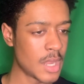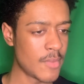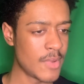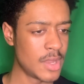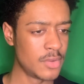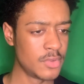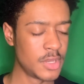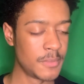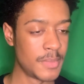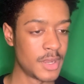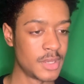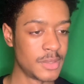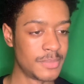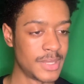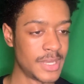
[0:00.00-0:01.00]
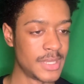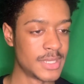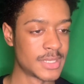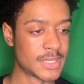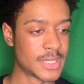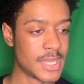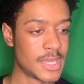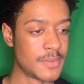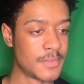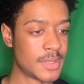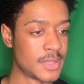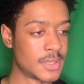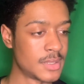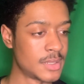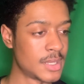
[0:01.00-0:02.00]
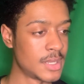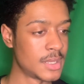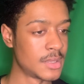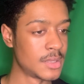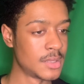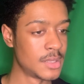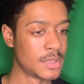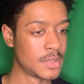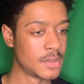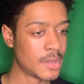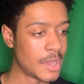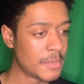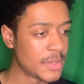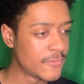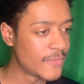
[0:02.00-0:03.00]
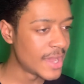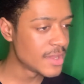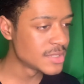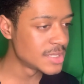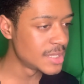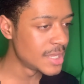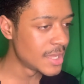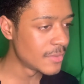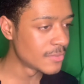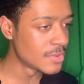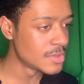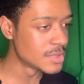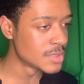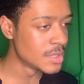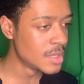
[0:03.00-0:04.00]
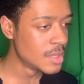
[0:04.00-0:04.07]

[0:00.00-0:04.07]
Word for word: on, Looney barely played this game, man. Dang. How many fouls did he have? Because